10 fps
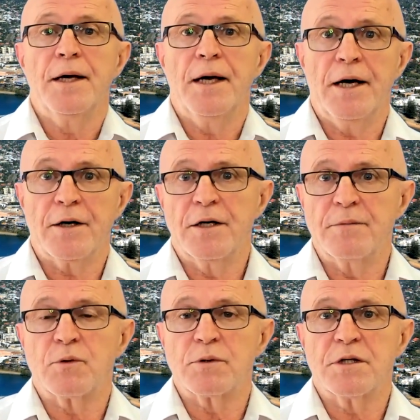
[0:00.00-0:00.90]
out in
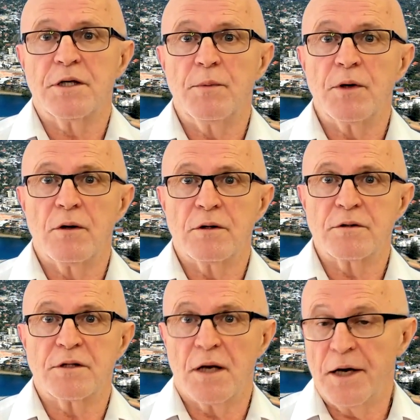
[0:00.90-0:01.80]
Ipswich City
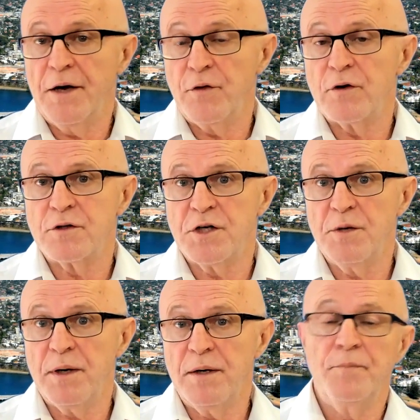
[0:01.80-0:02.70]
because the land there is
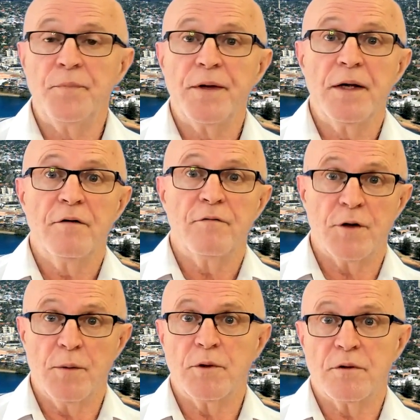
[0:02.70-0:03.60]
cheaper for
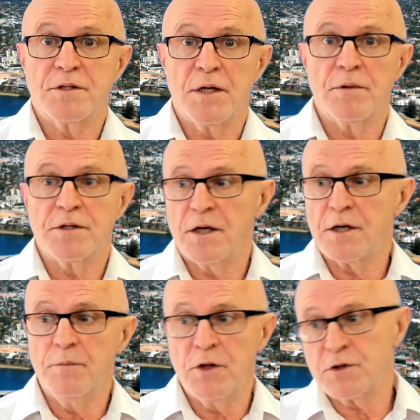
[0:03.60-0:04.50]
them to establish their
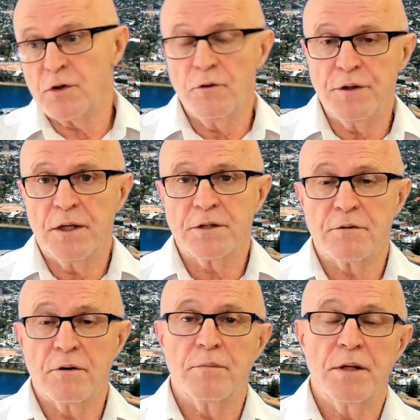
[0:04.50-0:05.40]
commercial and
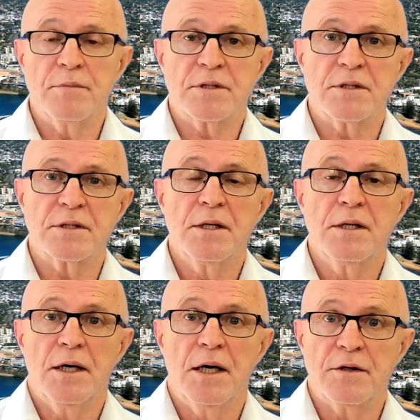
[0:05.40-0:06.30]
industrial premises,
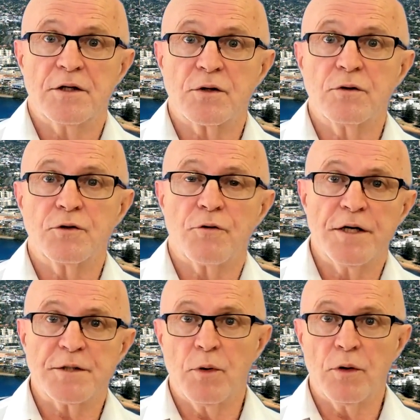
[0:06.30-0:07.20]
and there's good
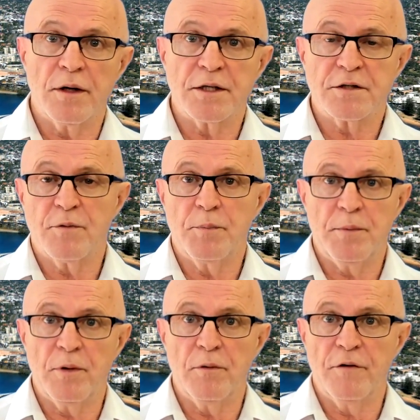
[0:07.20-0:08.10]
transport links for
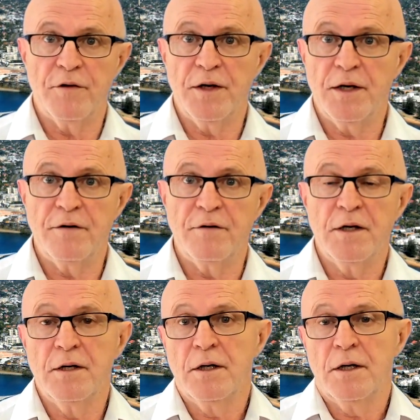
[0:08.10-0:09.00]
people who have a need
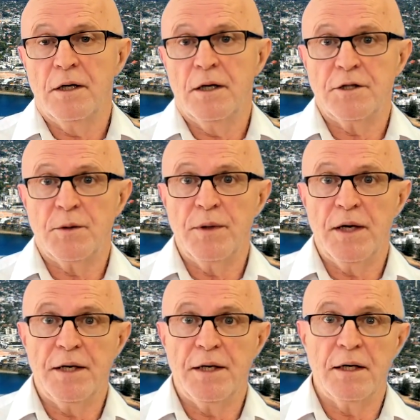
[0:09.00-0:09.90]
to be
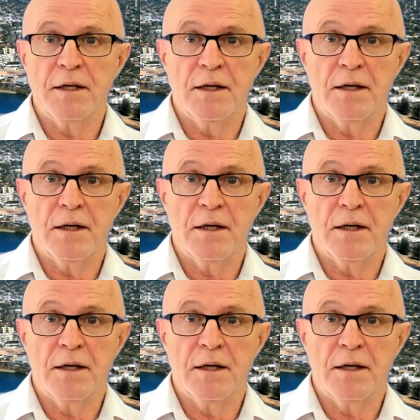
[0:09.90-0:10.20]
heading